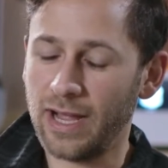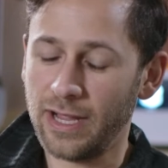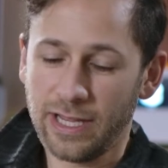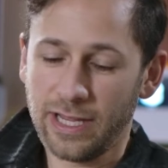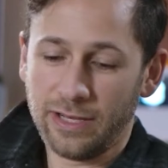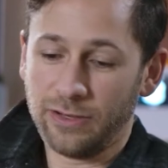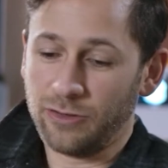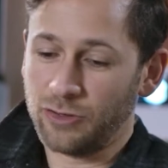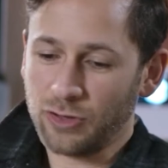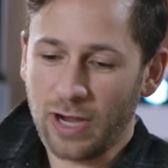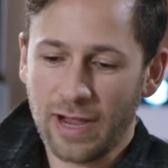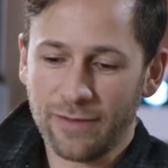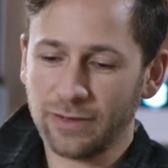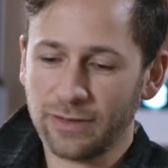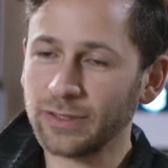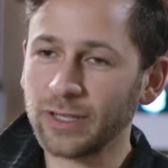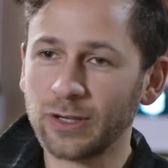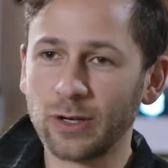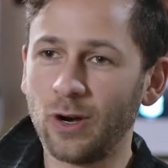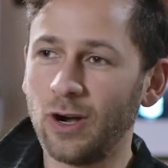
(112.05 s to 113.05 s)
in
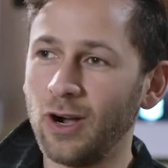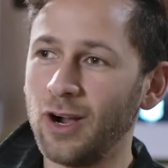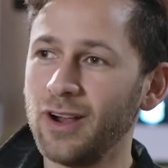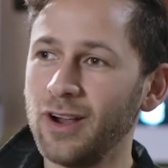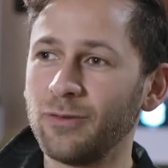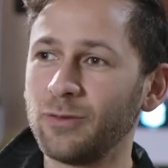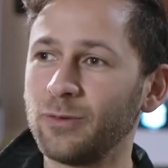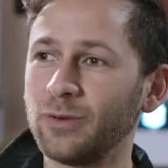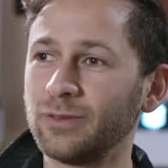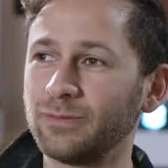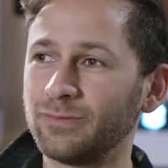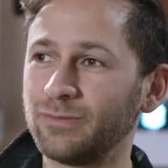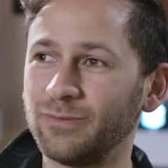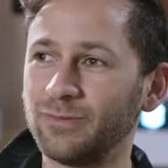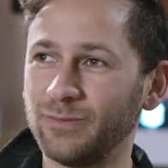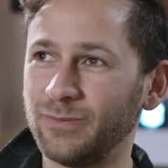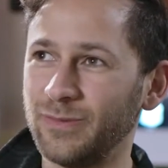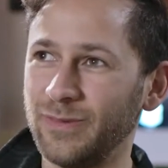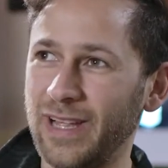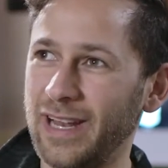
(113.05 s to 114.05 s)
driving the car, everyone
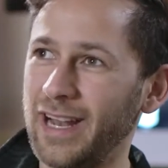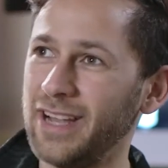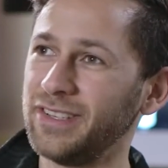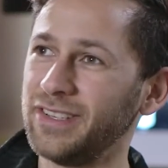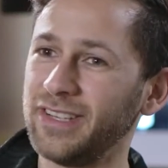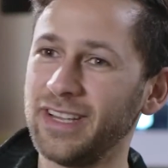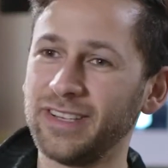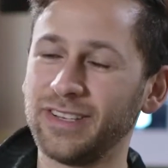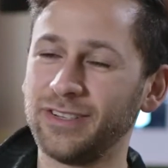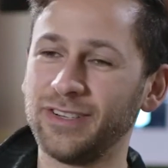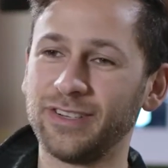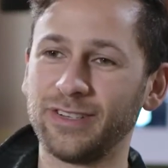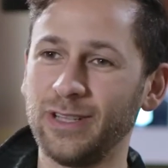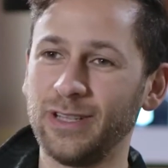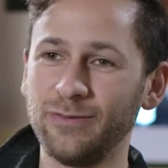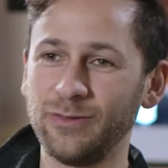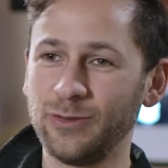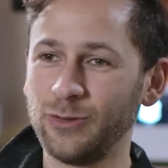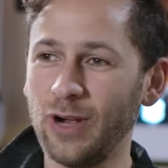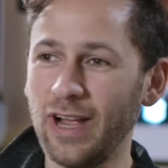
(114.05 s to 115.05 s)
that has a Tesla just
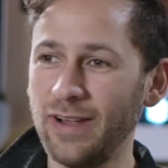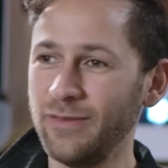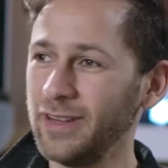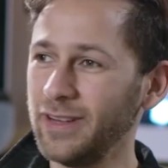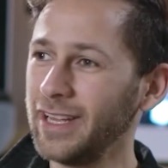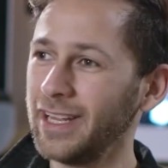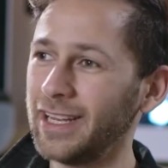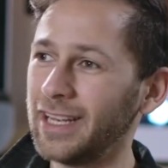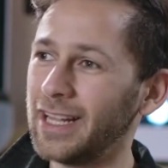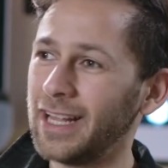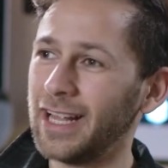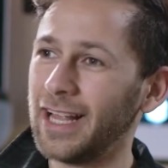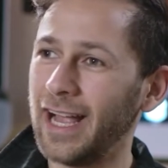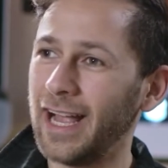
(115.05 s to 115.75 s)
loves driving it.